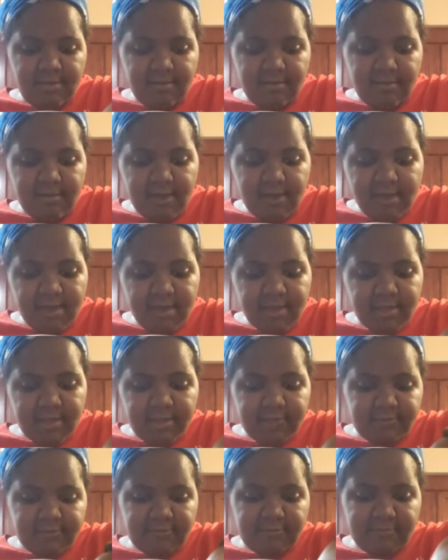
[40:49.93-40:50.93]
I
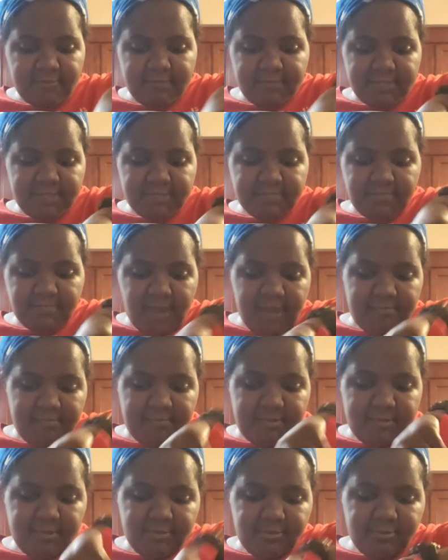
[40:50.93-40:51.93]
like to mix my
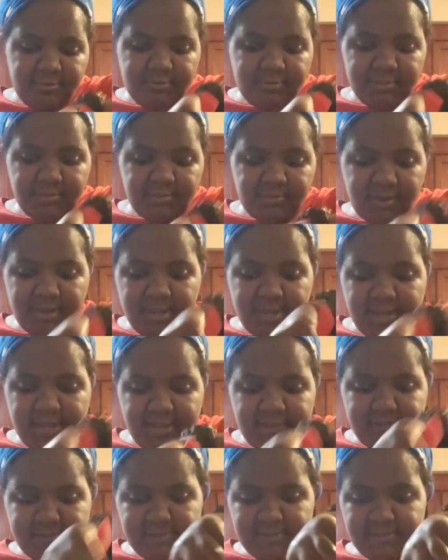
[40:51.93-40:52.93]
blues and
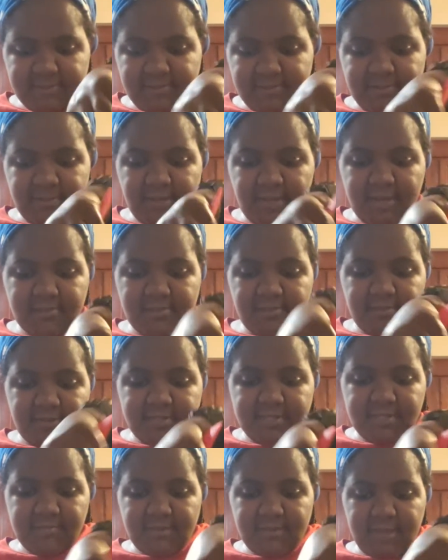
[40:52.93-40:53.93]
reds together
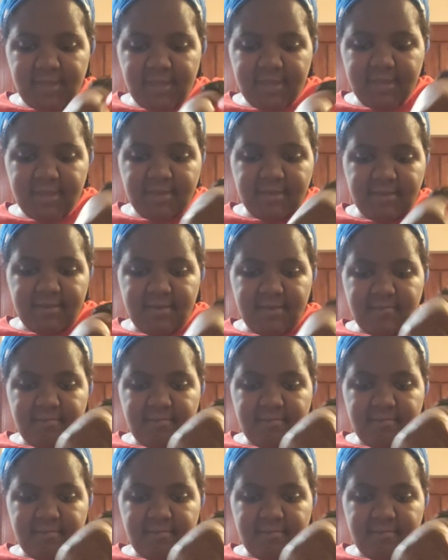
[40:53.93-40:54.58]
and see what I get.